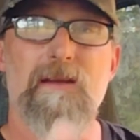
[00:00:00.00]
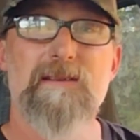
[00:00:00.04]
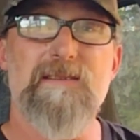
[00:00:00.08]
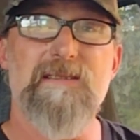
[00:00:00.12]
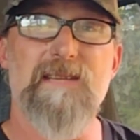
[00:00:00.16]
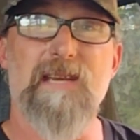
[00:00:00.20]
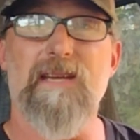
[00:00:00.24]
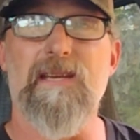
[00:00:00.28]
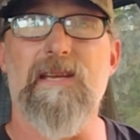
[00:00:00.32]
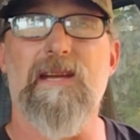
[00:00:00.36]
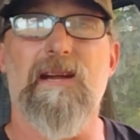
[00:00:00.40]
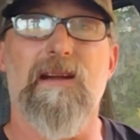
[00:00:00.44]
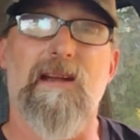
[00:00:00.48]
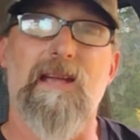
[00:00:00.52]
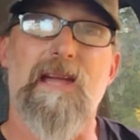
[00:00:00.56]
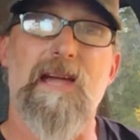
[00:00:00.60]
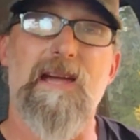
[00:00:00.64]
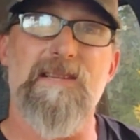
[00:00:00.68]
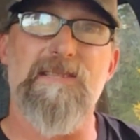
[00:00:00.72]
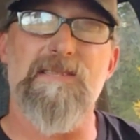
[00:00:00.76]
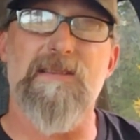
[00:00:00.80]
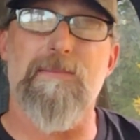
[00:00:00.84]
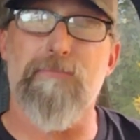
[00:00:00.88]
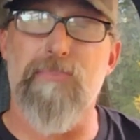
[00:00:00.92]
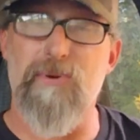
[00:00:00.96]
take care,
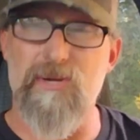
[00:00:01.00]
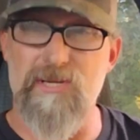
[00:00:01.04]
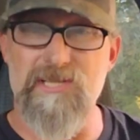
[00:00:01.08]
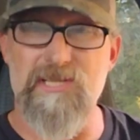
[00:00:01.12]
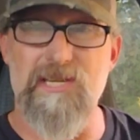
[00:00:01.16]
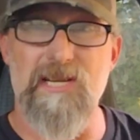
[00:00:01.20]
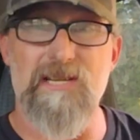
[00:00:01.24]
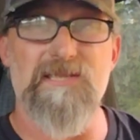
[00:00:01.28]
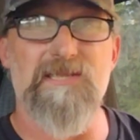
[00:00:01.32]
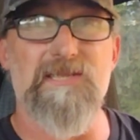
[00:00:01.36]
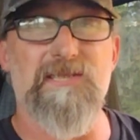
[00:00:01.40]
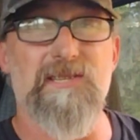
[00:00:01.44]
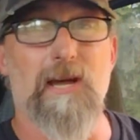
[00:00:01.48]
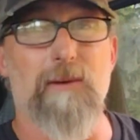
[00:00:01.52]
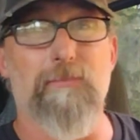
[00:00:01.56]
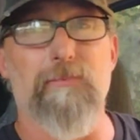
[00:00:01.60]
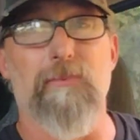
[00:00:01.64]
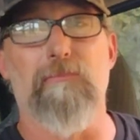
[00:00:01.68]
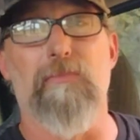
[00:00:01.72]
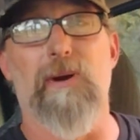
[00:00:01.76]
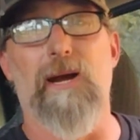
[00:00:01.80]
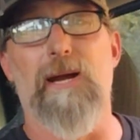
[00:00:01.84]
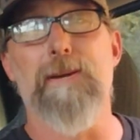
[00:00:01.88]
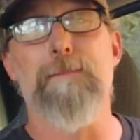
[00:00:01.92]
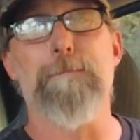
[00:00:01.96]
guys. Appreciate you
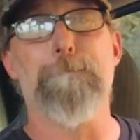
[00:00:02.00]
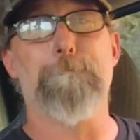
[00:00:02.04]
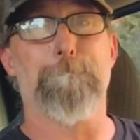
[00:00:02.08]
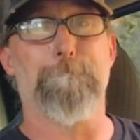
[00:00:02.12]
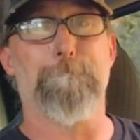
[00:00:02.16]
stopping by.